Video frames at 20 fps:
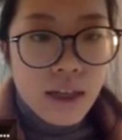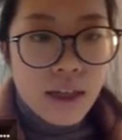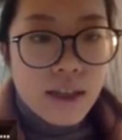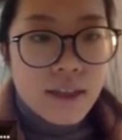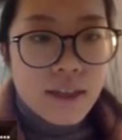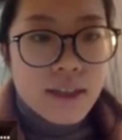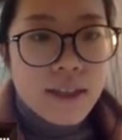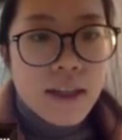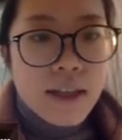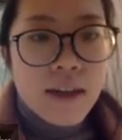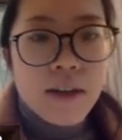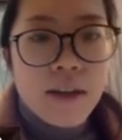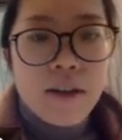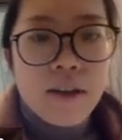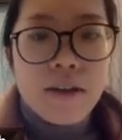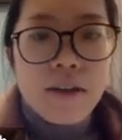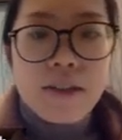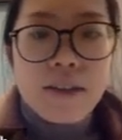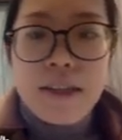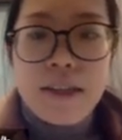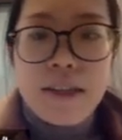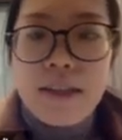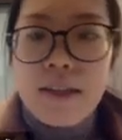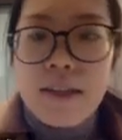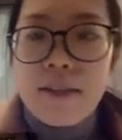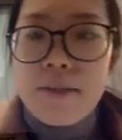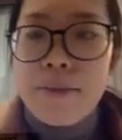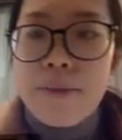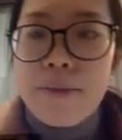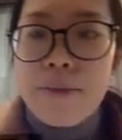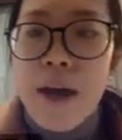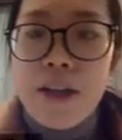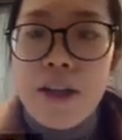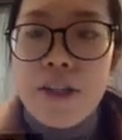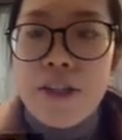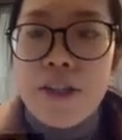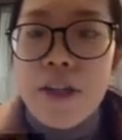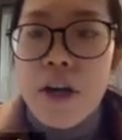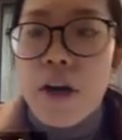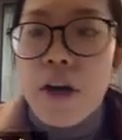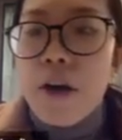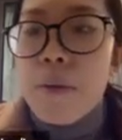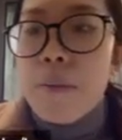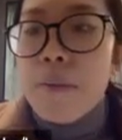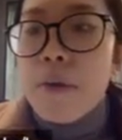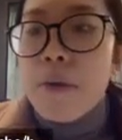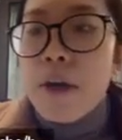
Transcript: So this is PyCharm,